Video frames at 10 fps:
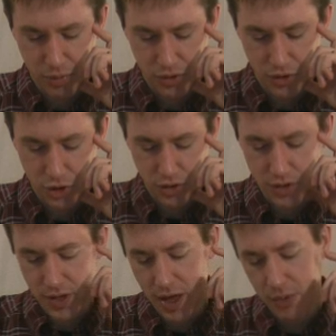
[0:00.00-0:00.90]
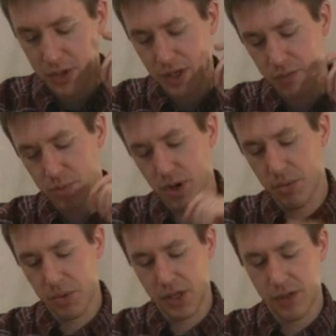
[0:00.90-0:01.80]
position this? I would
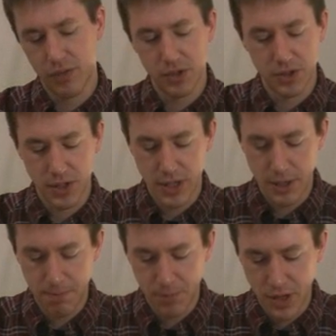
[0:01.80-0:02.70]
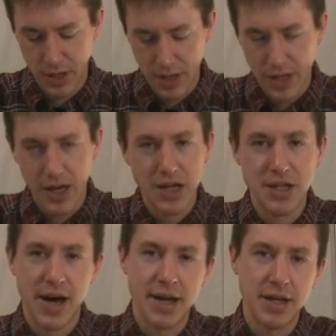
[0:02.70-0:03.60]
probably give this tea a
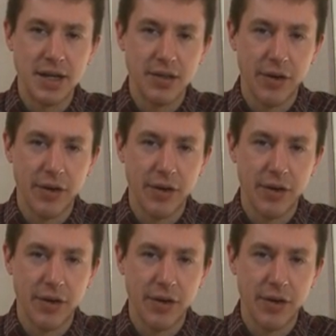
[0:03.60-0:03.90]
90.